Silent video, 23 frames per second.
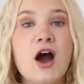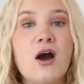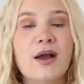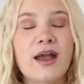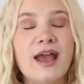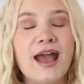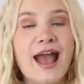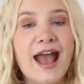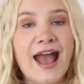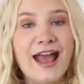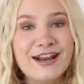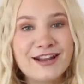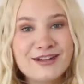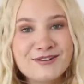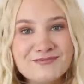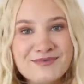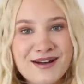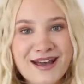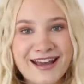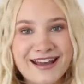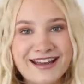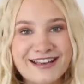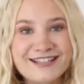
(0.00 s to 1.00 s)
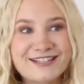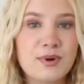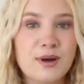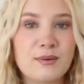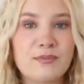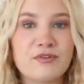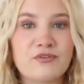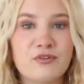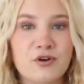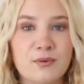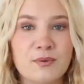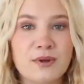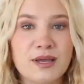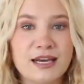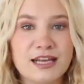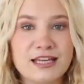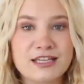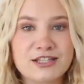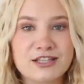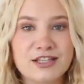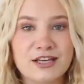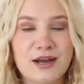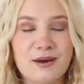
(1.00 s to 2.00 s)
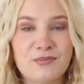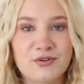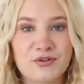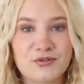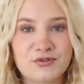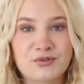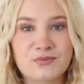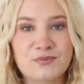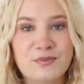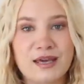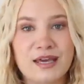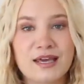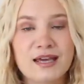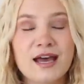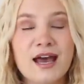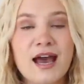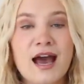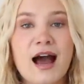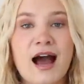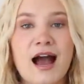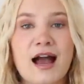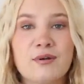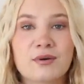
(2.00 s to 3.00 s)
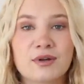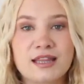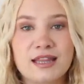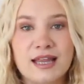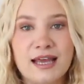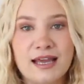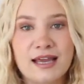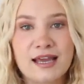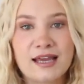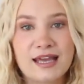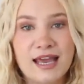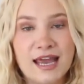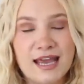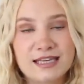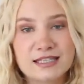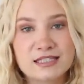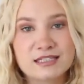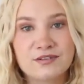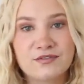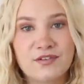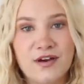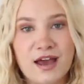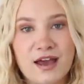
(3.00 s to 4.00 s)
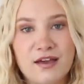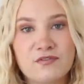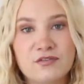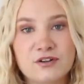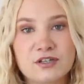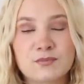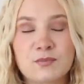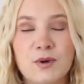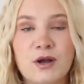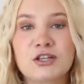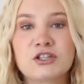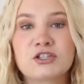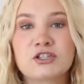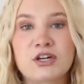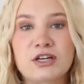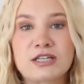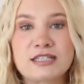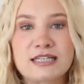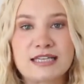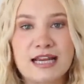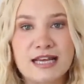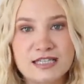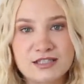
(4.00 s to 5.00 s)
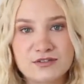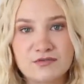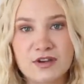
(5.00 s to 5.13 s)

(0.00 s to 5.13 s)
Okay, anyways, but before we get into the Come Thrift With Me, I wanna thank CASETiFY for sponsoring today's